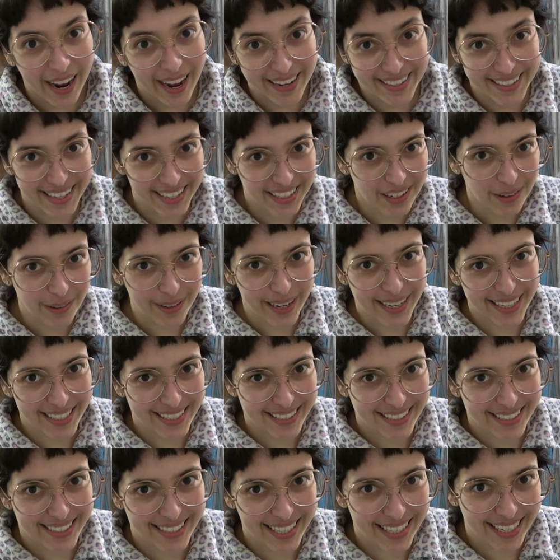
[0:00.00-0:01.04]
I can already
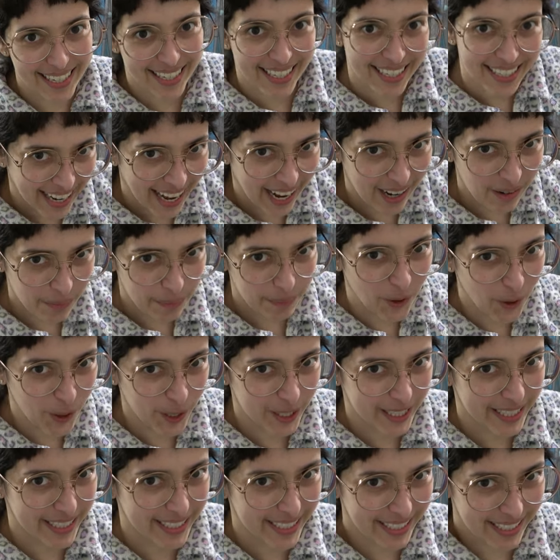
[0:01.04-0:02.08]
see how
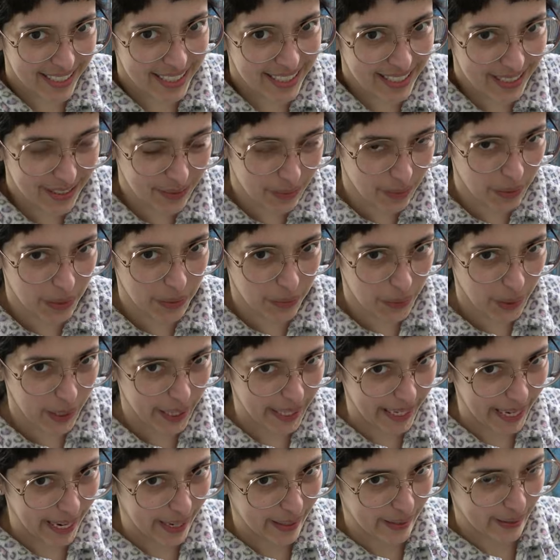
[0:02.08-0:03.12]
good this will
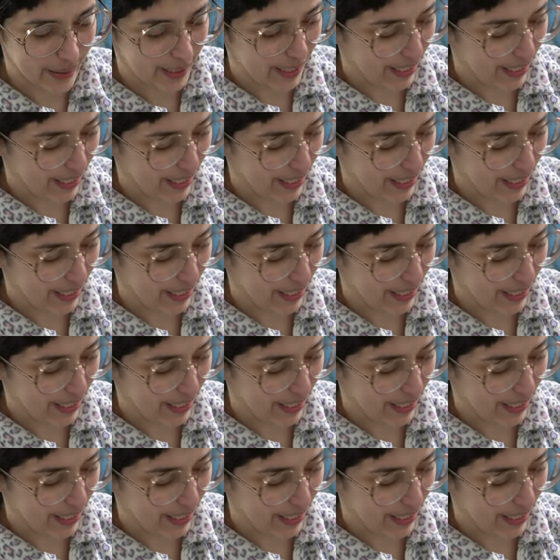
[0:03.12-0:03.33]
work out.